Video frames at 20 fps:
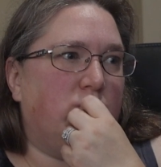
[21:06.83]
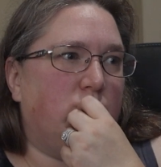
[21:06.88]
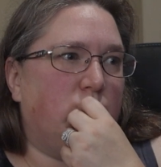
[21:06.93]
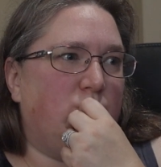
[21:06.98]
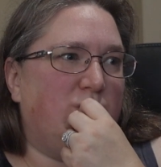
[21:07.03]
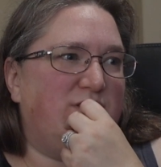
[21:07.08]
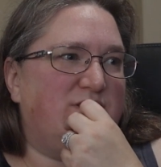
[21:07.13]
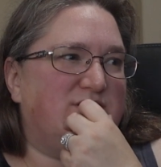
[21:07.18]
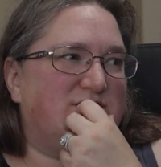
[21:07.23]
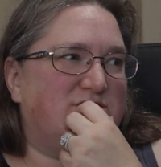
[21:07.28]

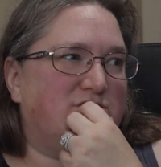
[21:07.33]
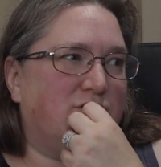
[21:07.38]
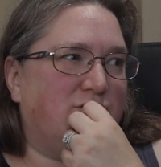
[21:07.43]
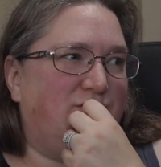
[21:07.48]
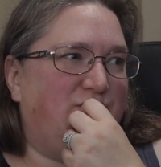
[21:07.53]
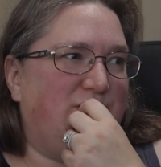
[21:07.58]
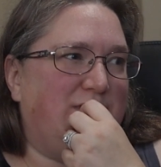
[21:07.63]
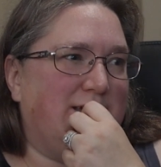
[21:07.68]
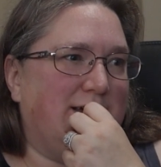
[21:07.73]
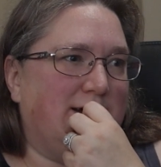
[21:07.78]
with
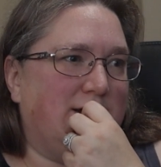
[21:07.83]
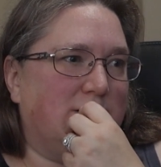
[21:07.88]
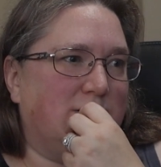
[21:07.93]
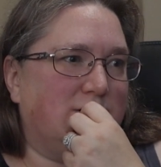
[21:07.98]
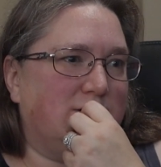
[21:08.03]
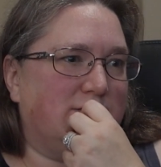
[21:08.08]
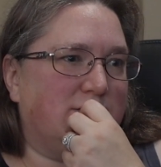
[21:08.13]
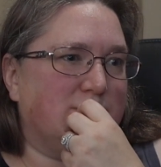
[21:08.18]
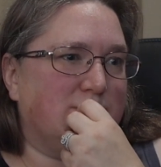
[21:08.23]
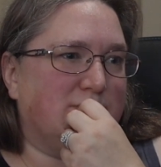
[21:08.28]
Sophie
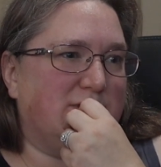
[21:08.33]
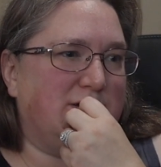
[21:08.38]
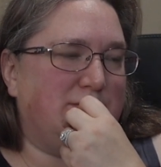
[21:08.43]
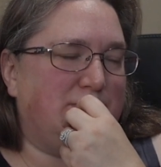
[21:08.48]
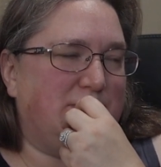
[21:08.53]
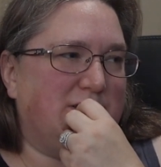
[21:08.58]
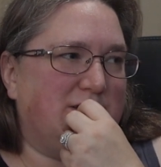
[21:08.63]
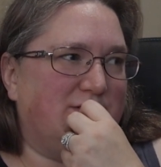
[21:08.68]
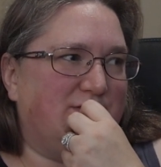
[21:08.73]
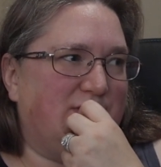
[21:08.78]
out, there might
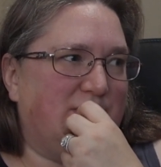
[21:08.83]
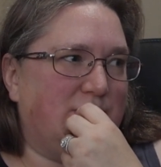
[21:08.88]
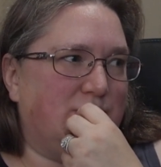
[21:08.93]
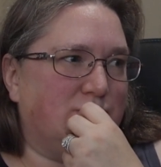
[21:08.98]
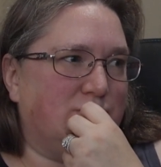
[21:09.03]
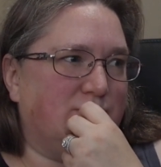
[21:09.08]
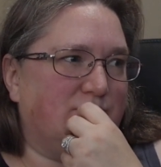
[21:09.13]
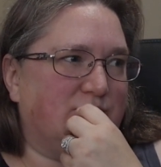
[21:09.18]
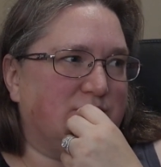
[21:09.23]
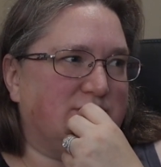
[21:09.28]
be enough
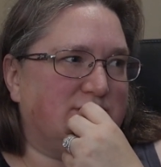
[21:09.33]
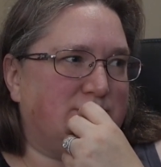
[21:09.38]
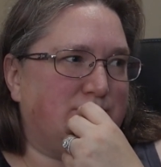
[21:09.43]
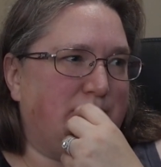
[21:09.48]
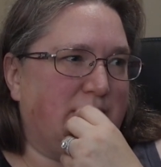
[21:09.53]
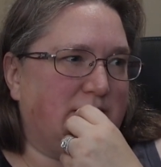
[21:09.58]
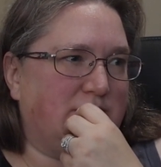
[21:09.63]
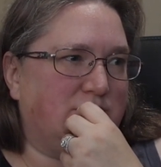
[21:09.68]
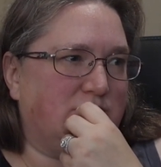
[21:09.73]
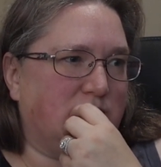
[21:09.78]
headroom for
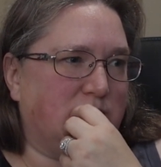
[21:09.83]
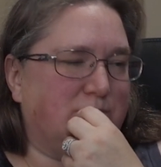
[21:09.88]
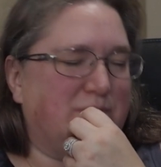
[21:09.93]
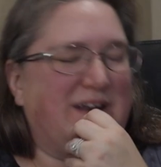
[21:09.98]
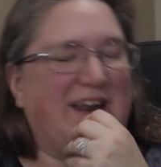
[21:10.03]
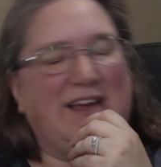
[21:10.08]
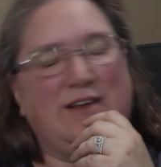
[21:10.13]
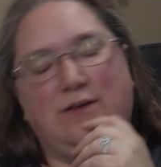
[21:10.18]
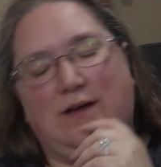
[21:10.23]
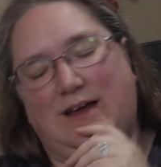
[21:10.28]
Spectre, but
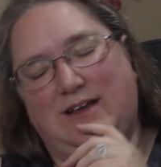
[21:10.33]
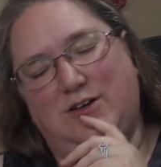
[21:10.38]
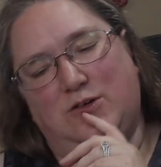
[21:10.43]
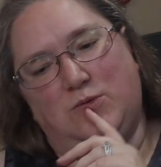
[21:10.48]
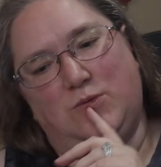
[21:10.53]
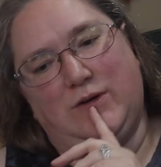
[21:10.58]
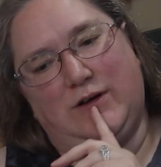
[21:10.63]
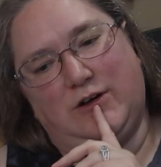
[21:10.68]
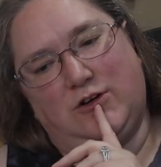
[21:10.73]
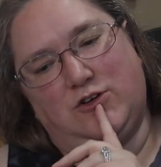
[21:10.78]
I
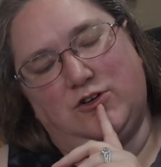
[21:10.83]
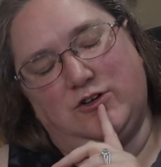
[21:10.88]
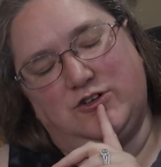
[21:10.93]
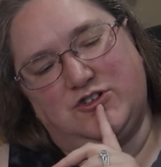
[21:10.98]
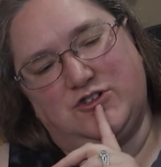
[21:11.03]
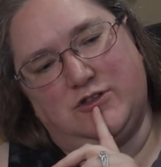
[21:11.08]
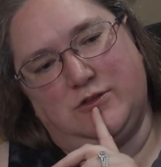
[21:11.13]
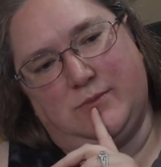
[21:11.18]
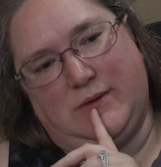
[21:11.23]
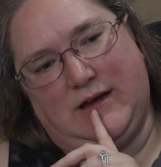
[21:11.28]
don't want to
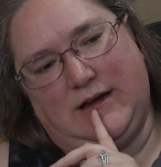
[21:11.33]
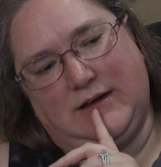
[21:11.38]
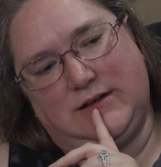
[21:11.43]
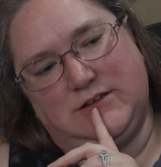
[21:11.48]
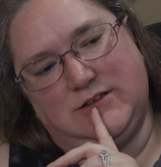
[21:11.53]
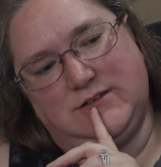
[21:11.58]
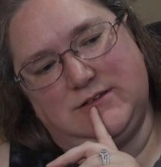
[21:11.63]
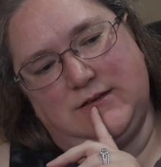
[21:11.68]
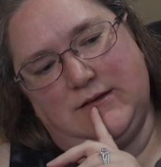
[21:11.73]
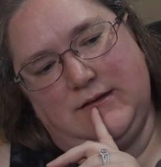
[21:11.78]
crush the
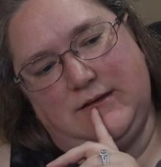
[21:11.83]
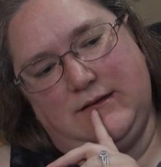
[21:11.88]
box.